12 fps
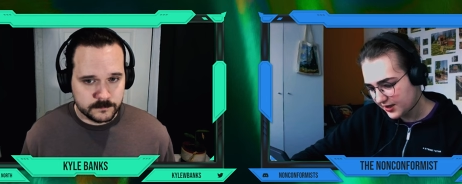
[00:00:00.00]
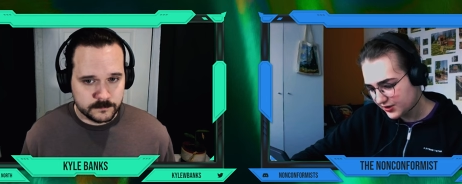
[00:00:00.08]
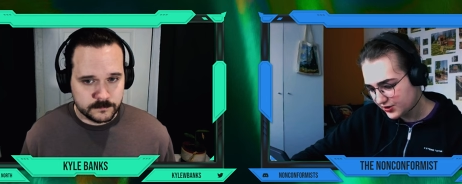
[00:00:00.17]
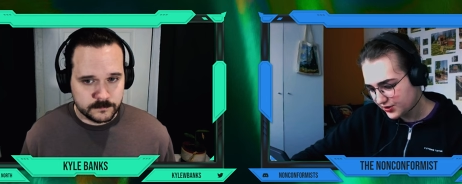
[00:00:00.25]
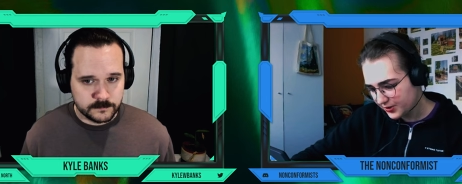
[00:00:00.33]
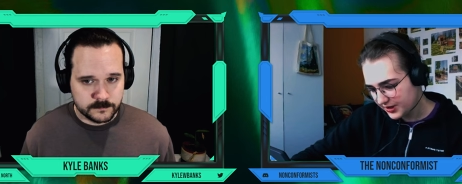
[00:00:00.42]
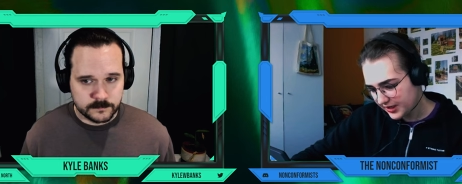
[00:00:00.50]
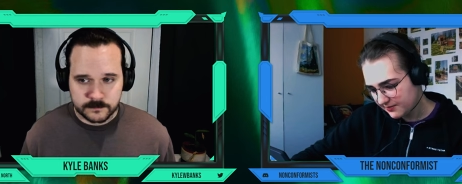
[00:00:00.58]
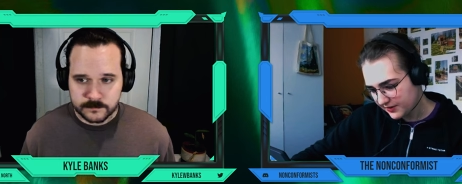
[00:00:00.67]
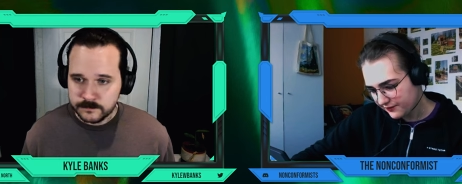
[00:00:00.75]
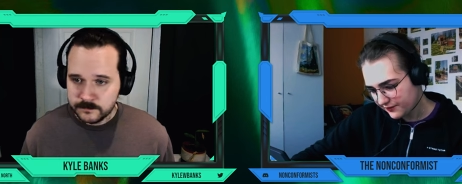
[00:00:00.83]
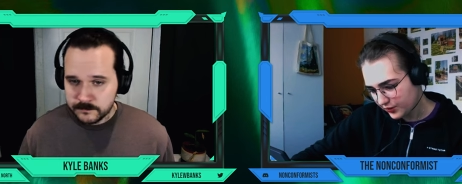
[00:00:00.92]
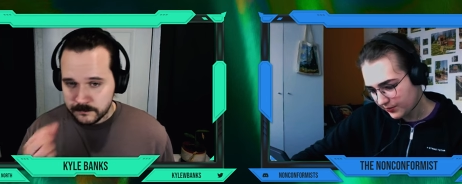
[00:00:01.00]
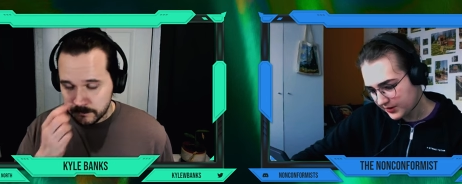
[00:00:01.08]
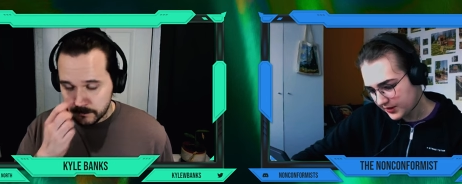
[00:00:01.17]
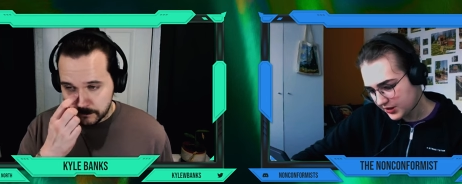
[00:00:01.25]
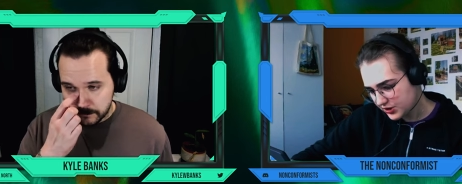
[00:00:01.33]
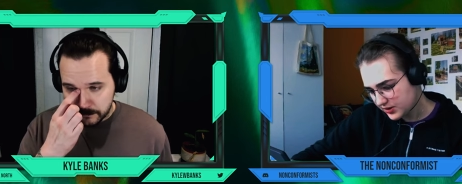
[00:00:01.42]
Speaker 1: A super game dev
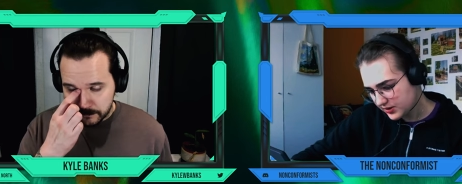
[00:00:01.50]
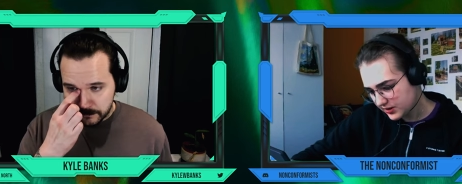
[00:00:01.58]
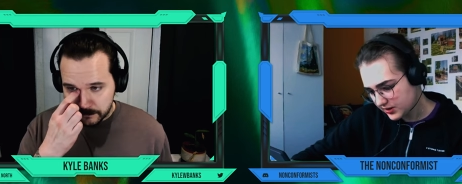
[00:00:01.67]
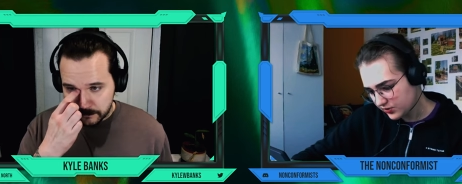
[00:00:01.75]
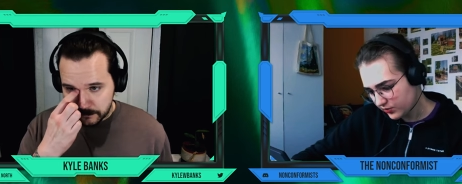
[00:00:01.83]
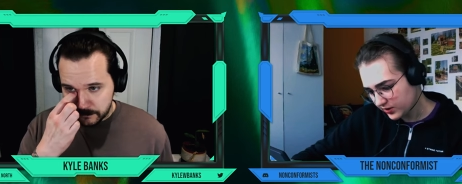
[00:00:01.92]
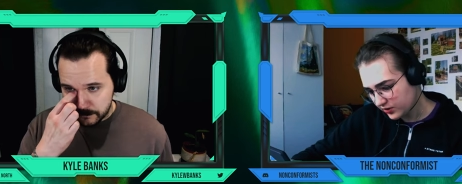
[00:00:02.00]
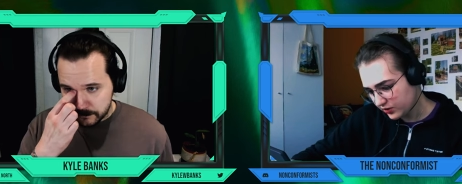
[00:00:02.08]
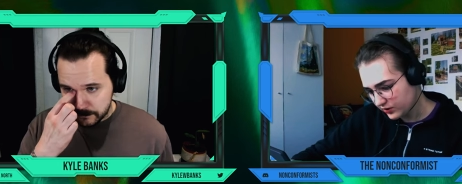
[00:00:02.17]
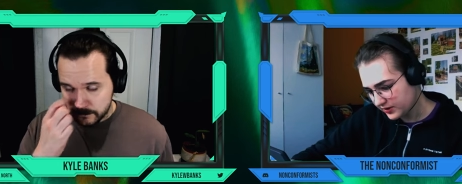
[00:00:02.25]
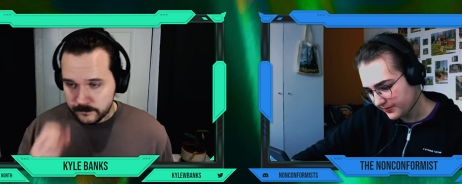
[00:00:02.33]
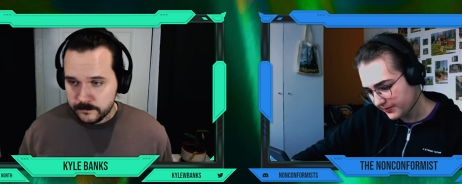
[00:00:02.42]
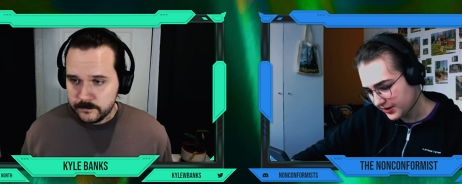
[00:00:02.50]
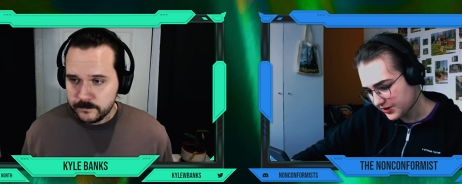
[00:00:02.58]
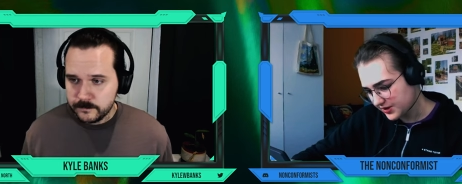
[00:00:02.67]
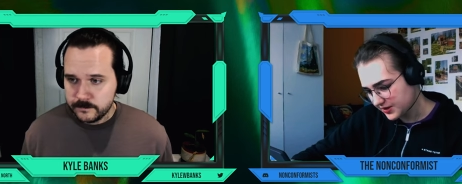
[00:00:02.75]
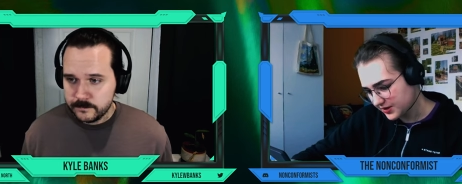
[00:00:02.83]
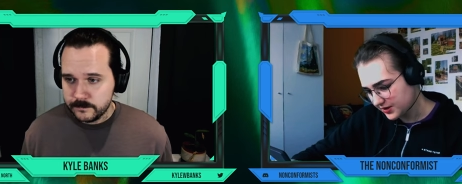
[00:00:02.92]
recommendation is one called The
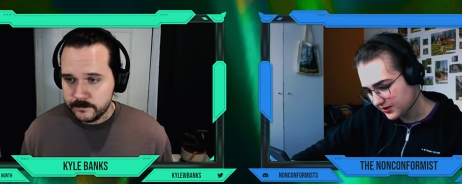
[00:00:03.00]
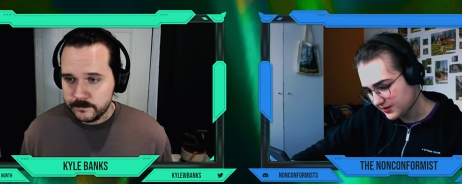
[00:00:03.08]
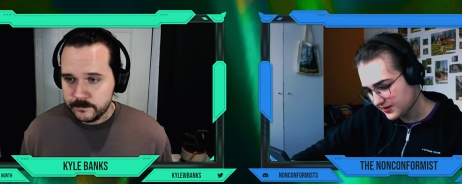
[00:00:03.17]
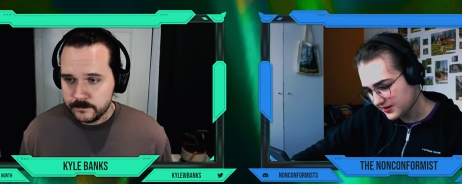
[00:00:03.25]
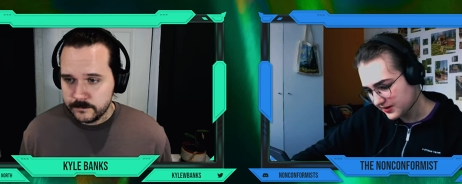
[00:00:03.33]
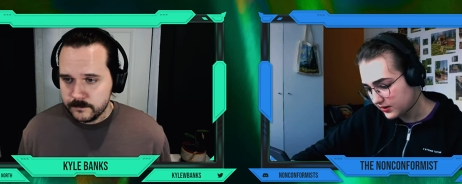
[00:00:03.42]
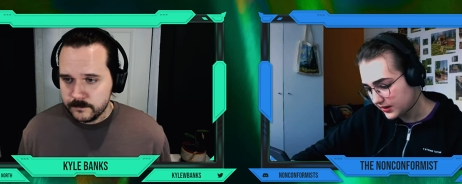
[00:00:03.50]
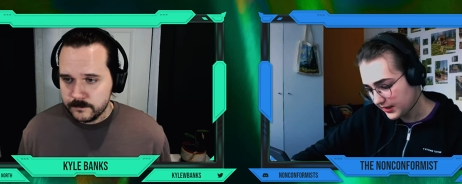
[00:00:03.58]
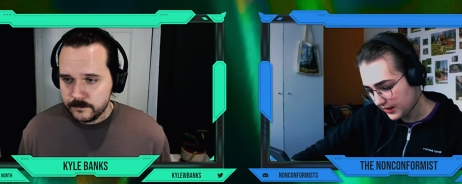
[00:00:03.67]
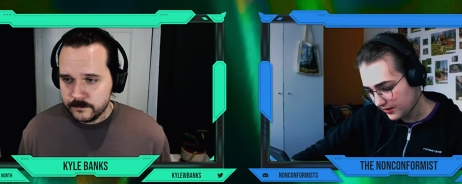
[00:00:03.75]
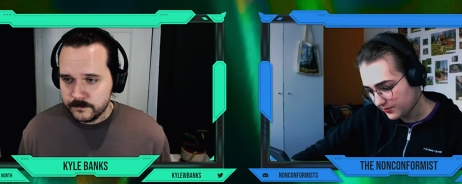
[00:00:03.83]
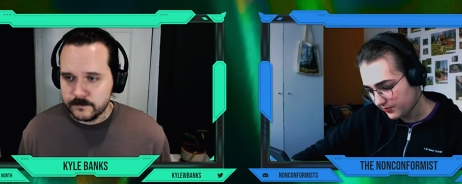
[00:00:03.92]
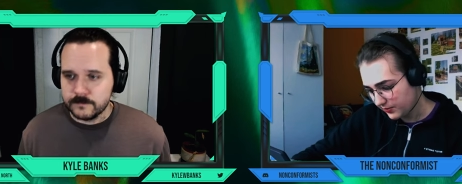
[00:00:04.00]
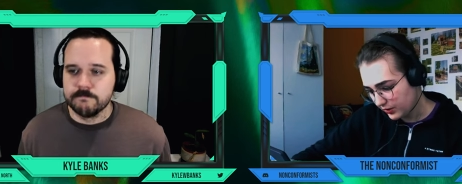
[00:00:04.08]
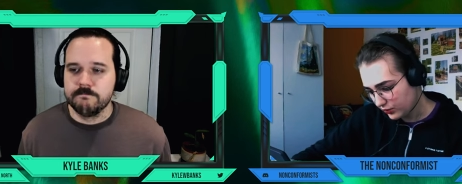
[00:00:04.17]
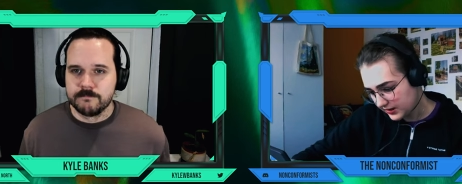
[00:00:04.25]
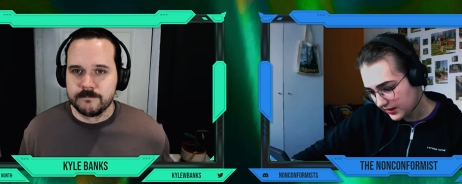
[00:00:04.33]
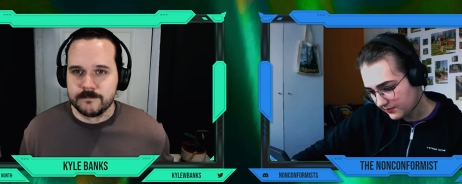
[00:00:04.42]
Magic Circle. It's a, a game
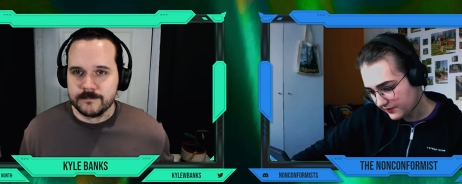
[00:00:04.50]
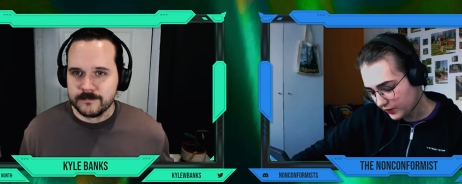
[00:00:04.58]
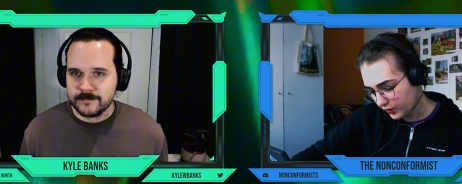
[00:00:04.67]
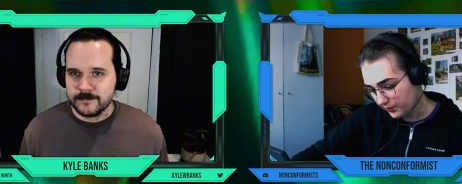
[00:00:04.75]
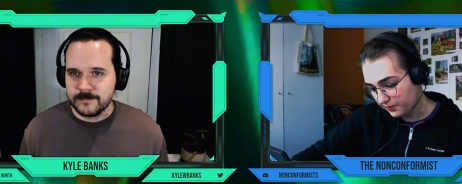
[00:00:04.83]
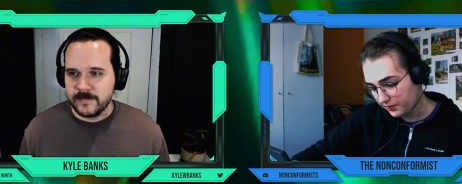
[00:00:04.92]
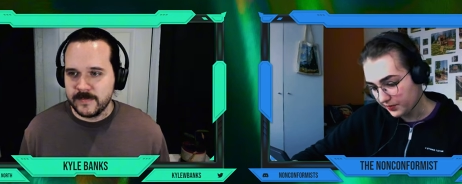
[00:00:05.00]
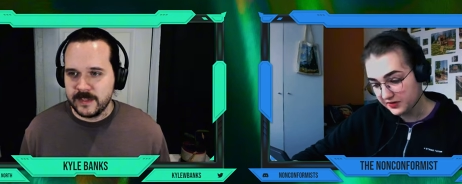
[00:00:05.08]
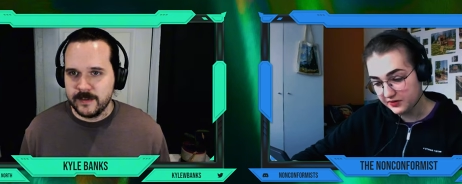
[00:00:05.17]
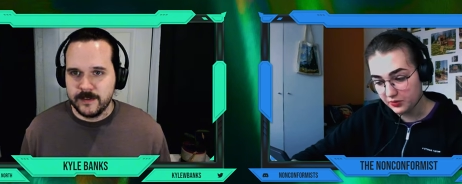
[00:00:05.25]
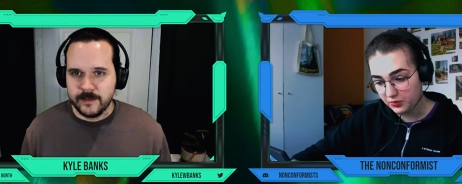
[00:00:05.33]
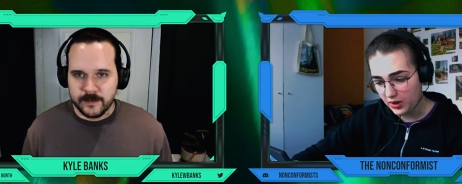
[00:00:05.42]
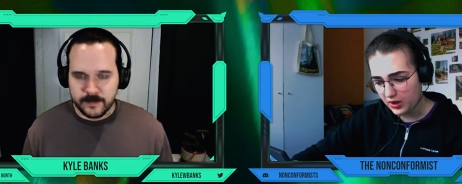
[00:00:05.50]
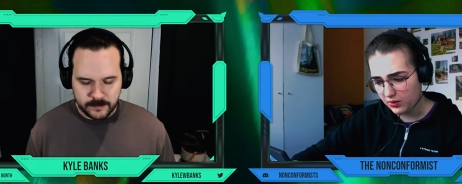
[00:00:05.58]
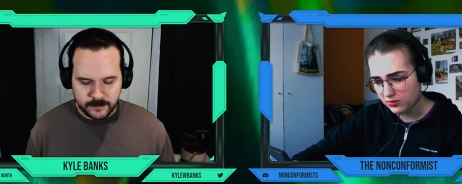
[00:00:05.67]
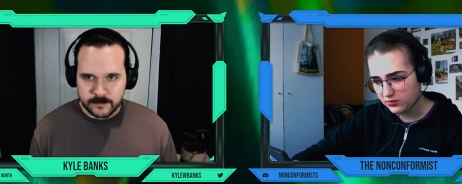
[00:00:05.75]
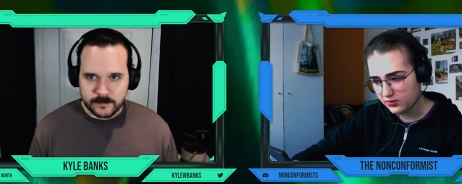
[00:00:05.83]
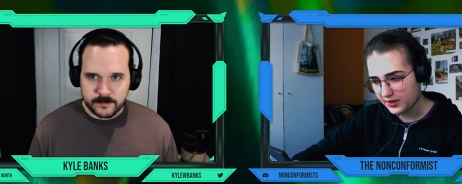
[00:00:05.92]
about game development.
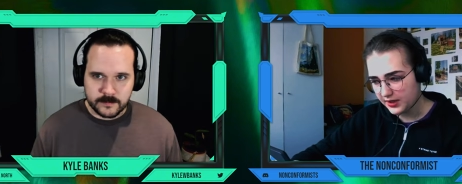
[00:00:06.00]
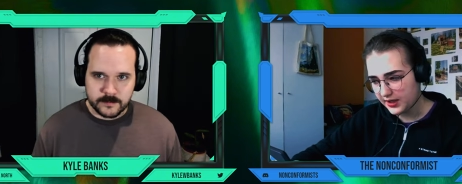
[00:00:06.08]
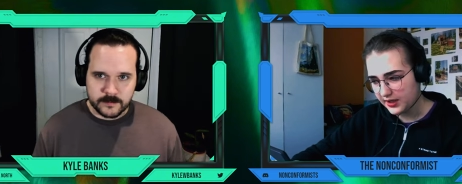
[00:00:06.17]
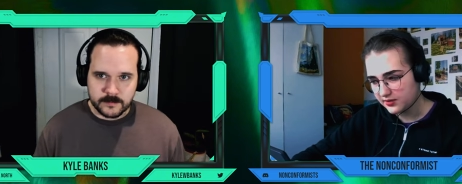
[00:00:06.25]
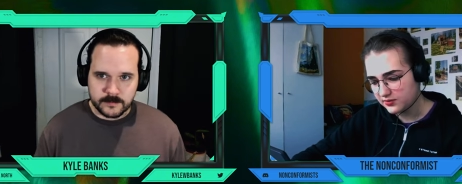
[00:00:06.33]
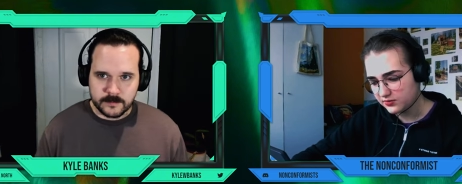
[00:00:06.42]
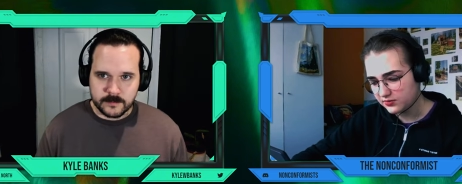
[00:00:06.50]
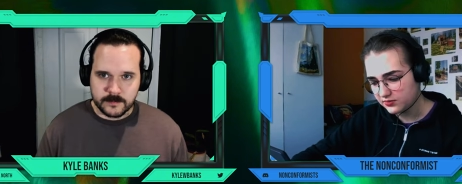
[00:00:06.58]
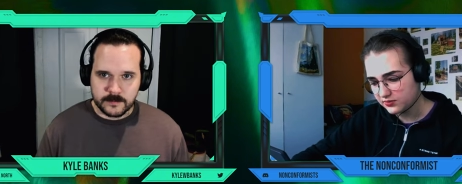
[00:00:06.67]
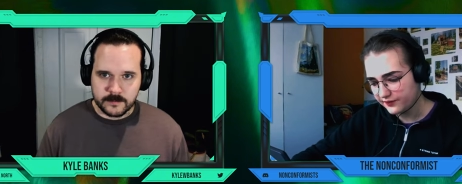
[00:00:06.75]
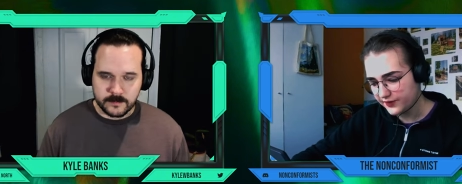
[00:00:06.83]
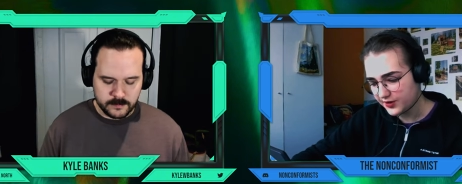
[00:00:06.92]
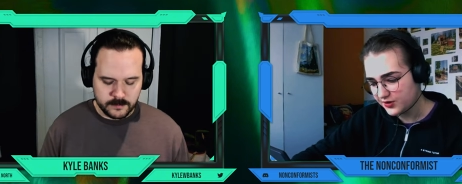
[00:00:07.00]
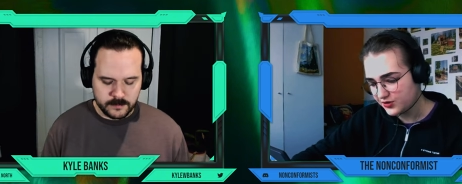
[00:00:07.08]
Wow, okay. Very